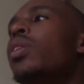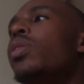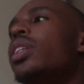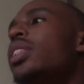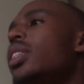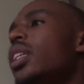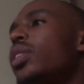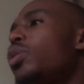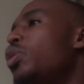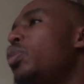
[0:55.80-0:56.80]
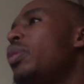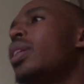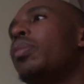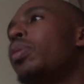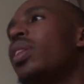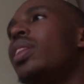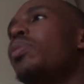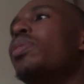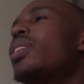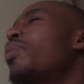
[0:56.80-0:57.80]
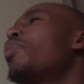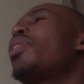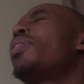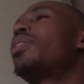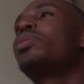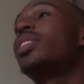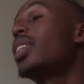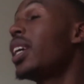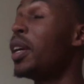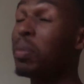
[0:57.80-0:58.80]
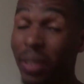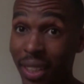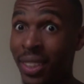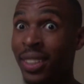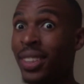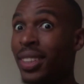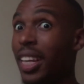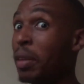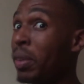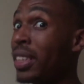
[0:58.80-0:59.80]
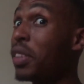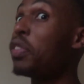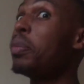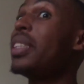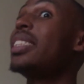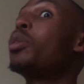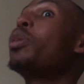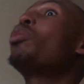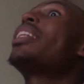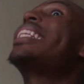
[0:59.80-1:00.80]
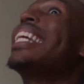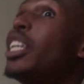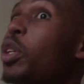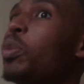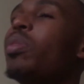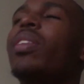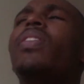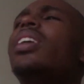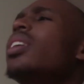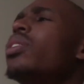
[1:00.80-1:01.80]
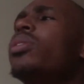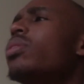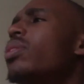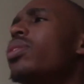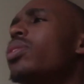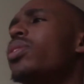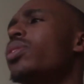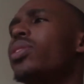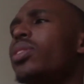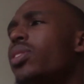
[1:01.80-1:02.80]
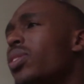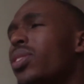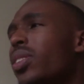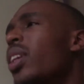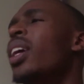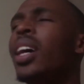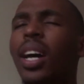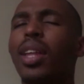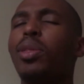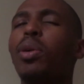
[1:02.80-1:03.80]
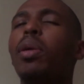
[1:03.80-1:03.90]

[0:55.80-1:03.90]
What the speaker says: wants us to speak about them. When some of my friends were saying, hey man, the feminists are going to attack you. Like, no. I thought